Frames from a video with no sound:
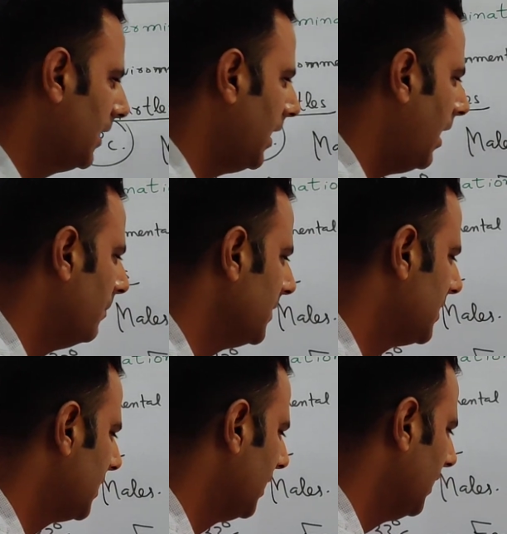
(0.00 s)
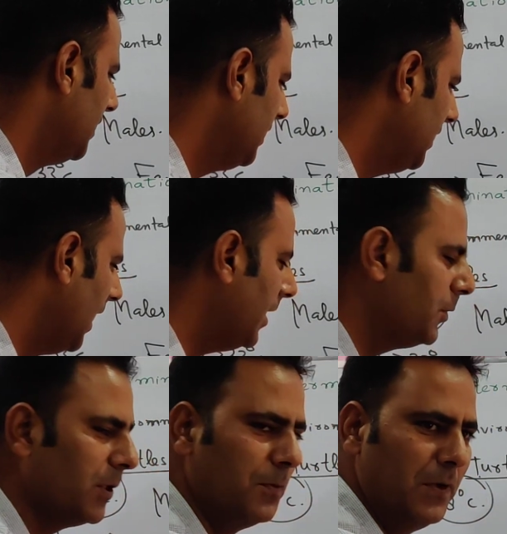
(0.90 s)
comes near
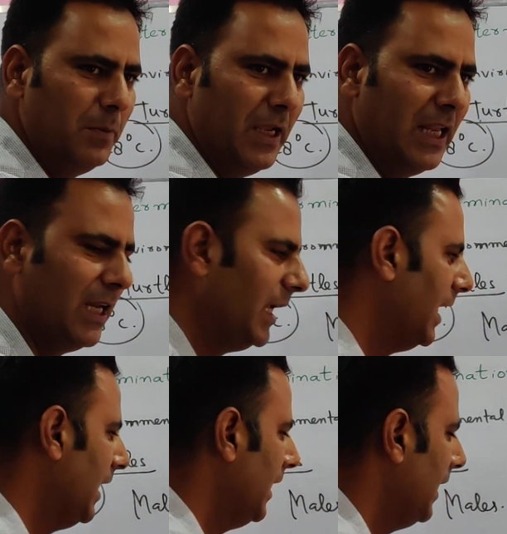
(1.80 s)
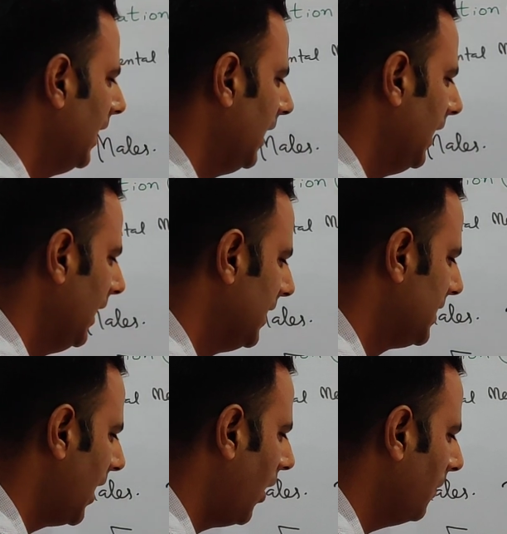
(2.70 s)
to the female, it
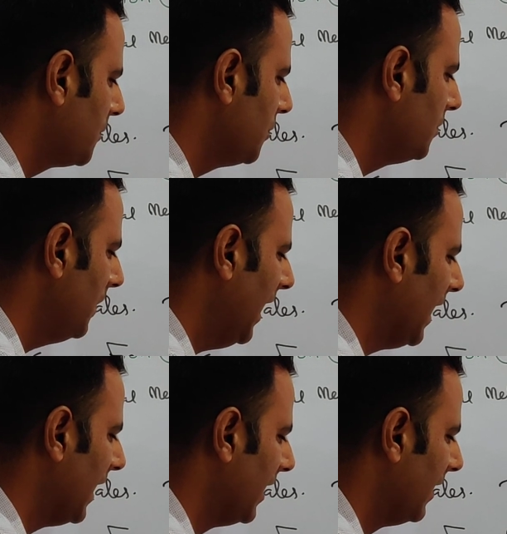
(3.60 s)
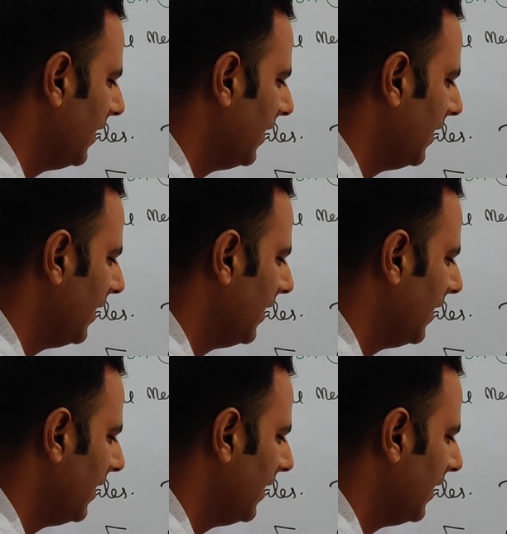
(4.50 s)
develops into male.